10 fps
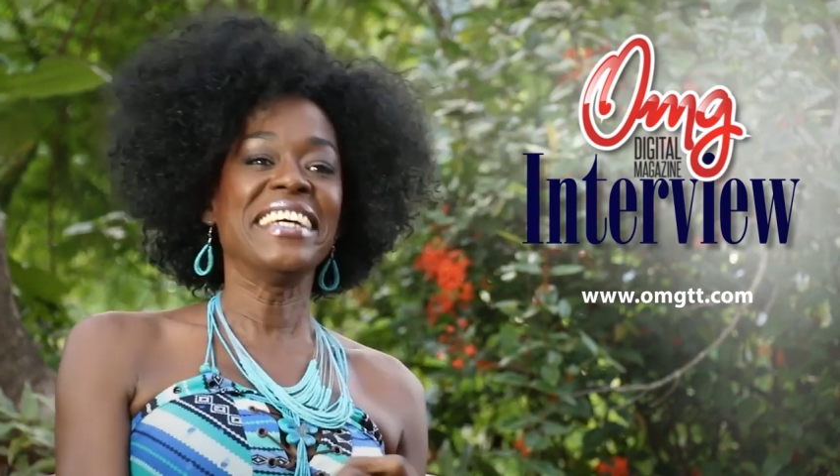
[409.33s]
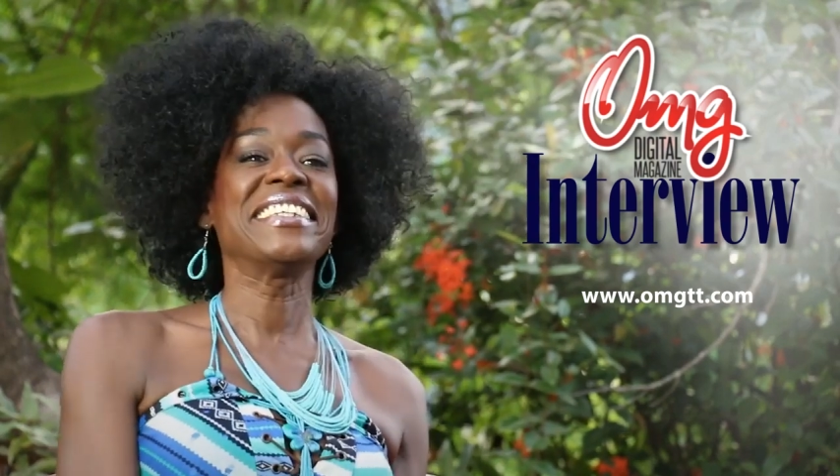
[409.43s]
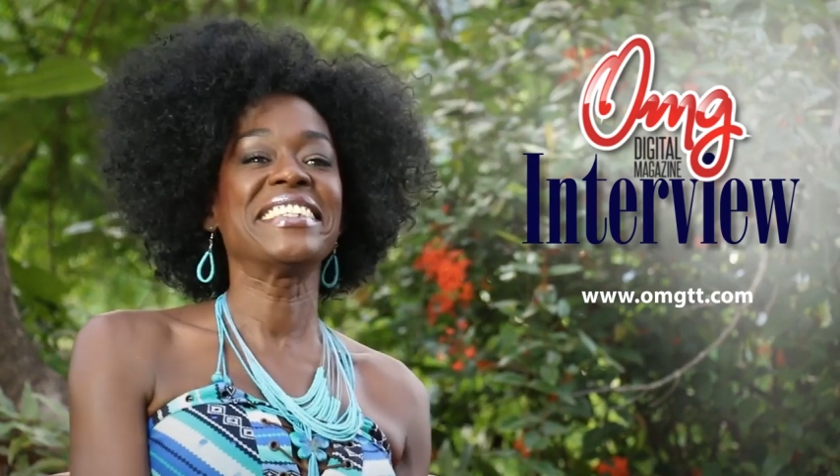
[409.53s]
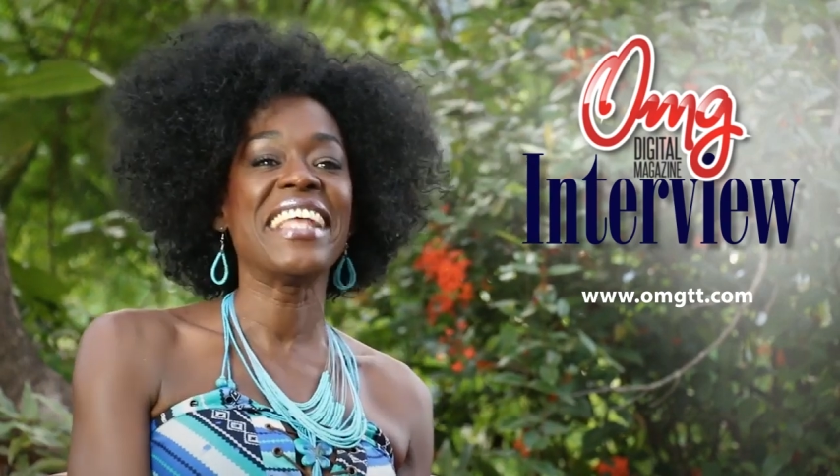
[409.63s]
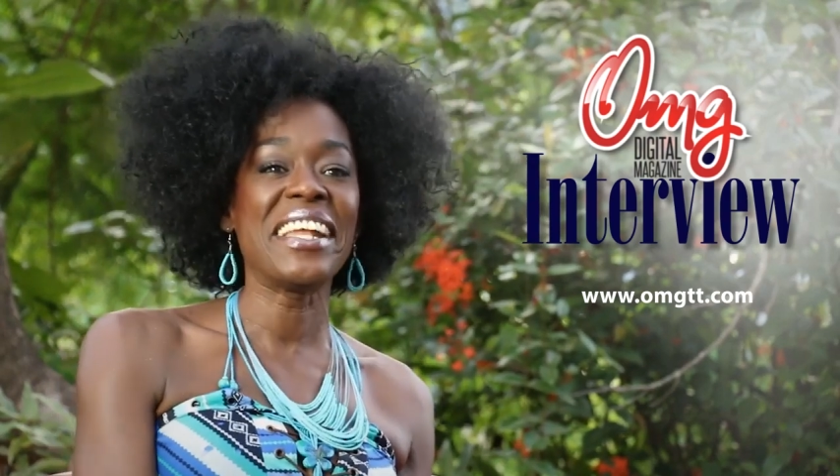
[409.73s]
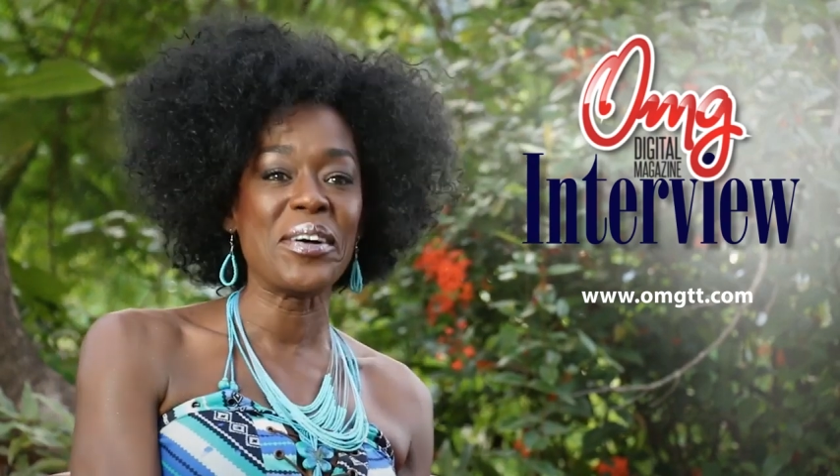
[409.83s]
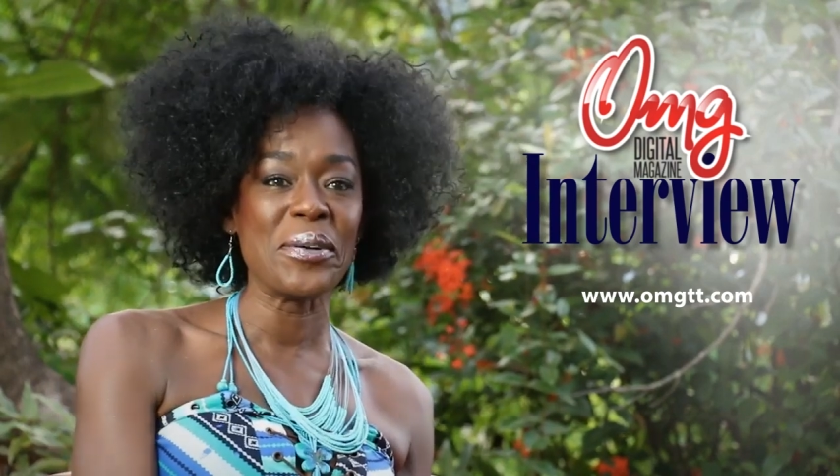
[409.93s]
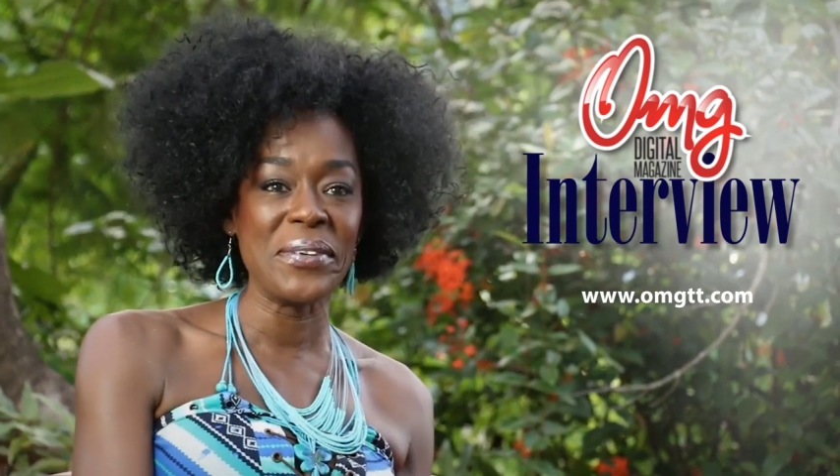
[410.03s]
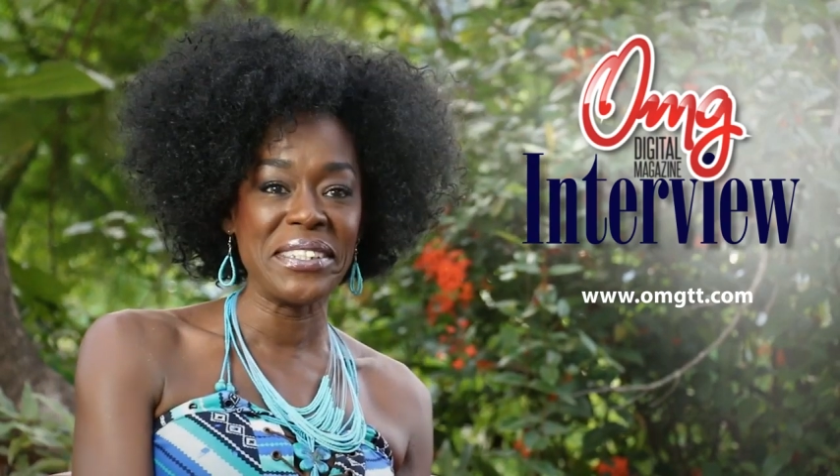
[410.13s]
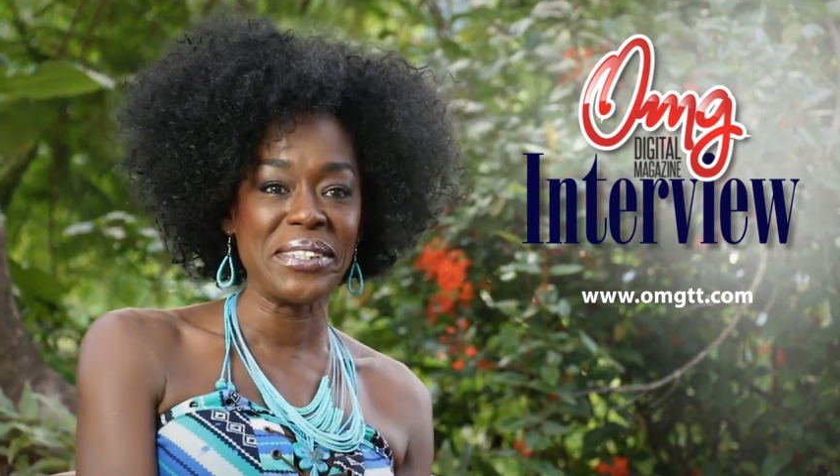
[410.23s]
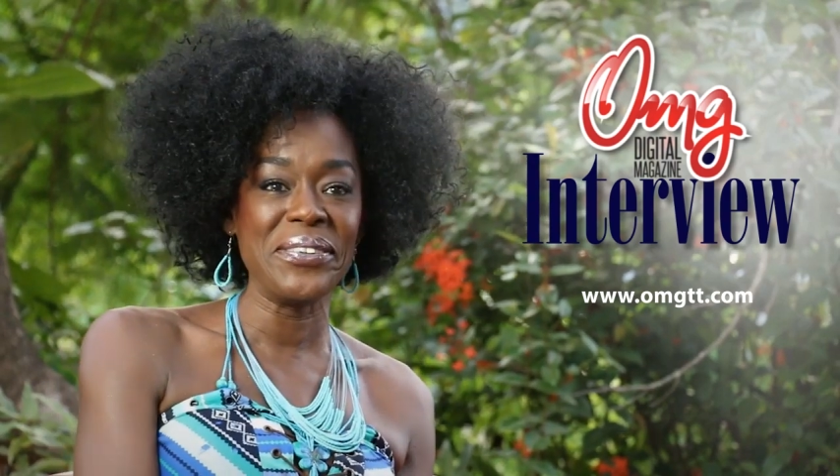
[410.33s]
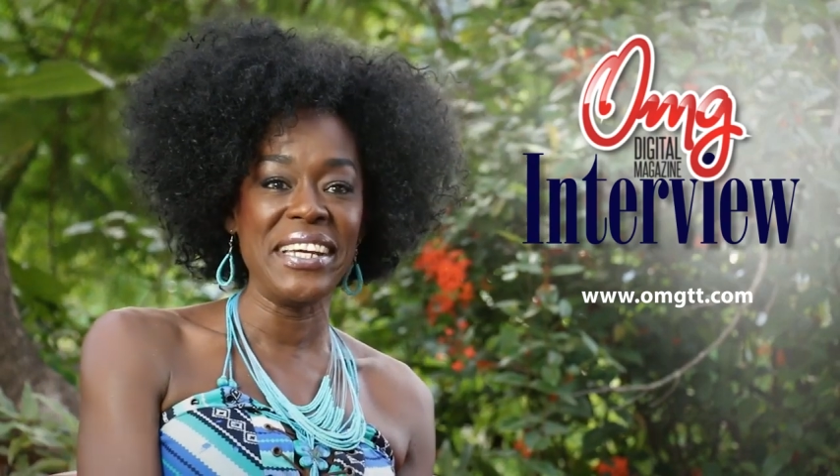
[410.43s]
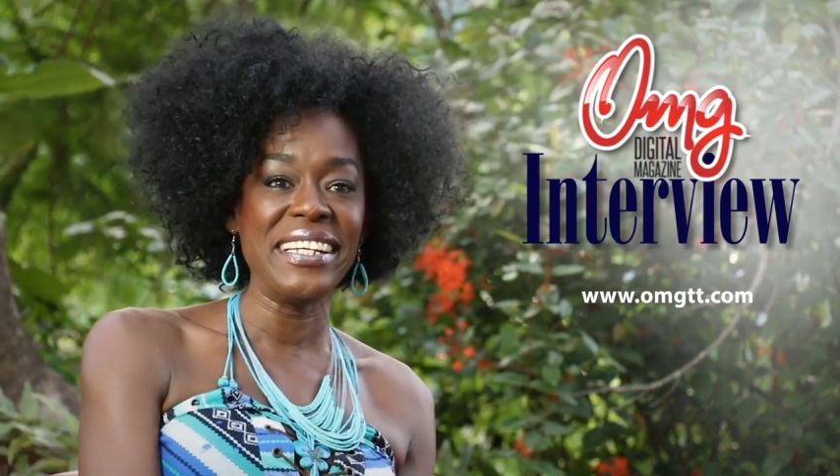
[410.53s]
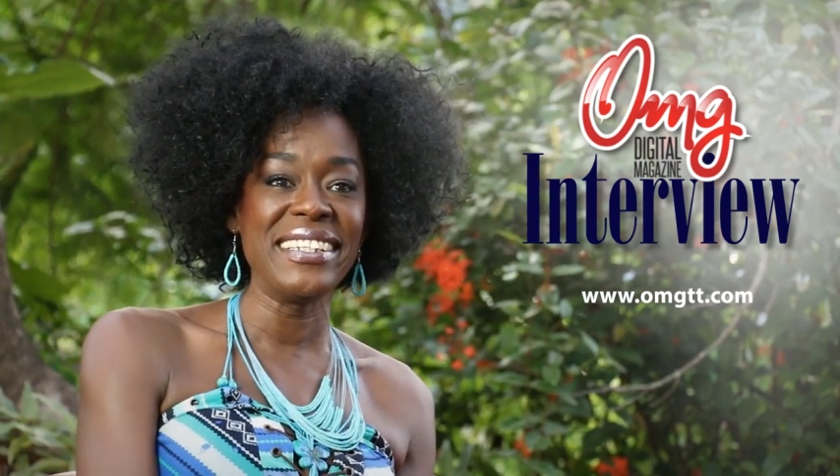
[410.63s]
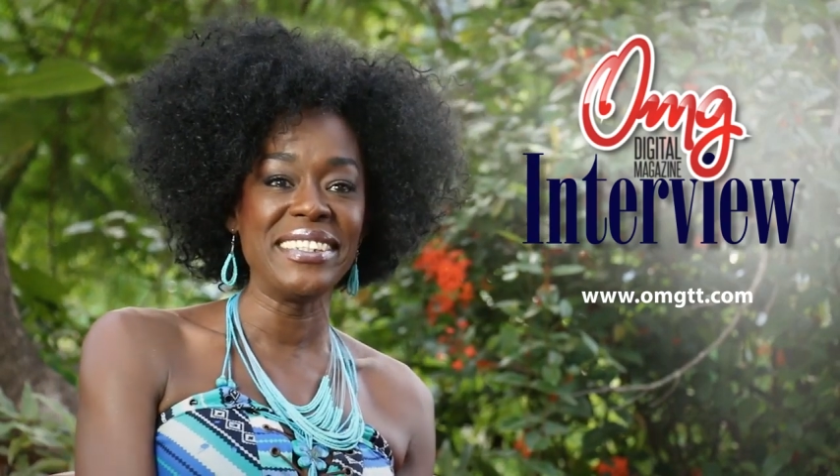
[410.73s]
Isn't that always the
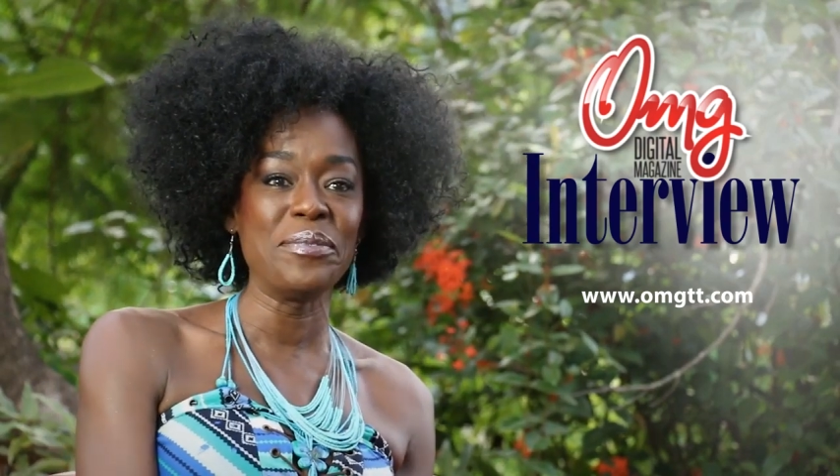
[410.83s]
way it is?